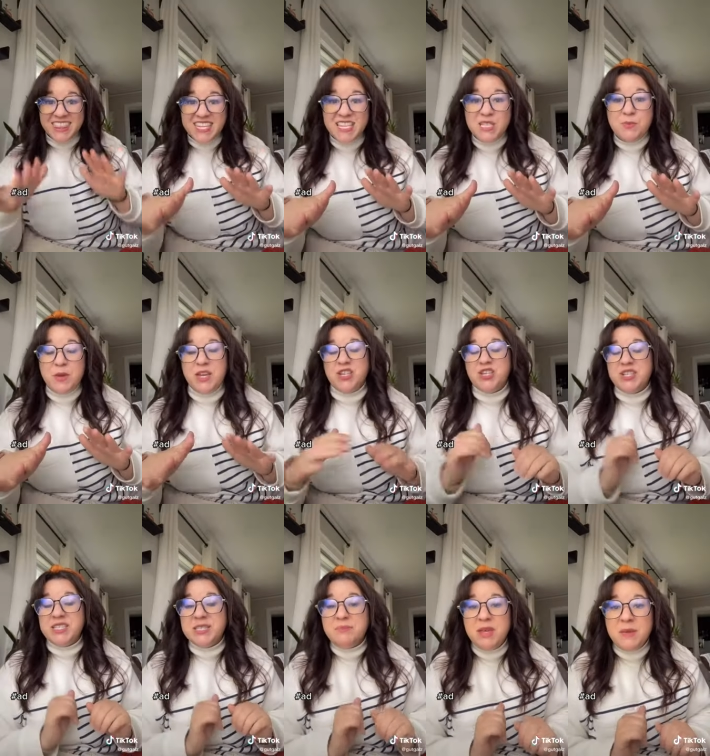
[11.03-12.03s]
These
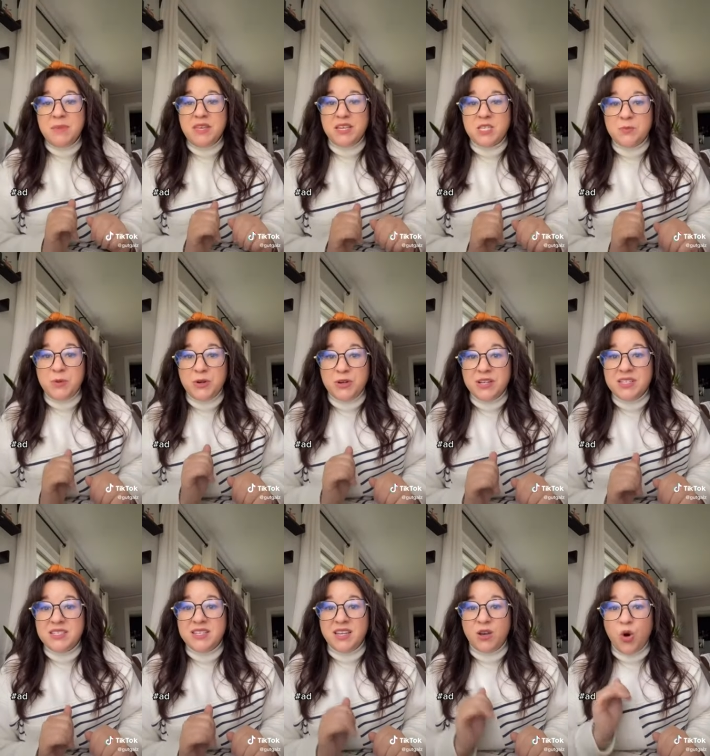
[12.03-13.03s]
patients may be
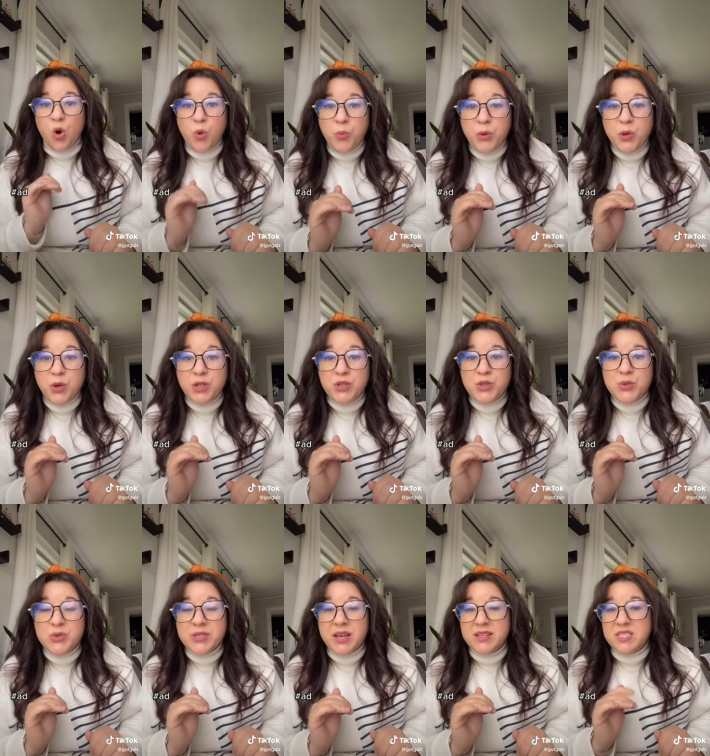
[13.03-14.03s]
experiencing opioid
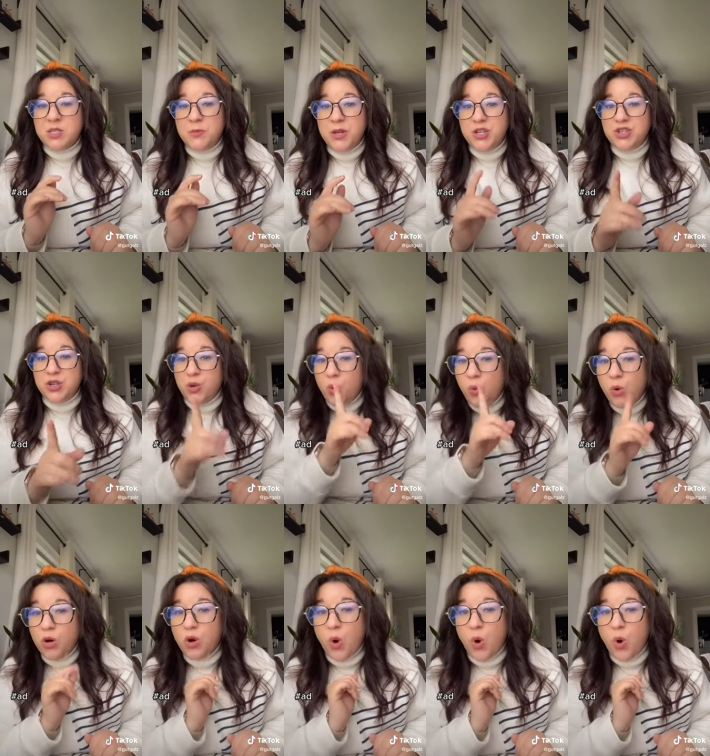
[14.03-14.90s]
induced constipation or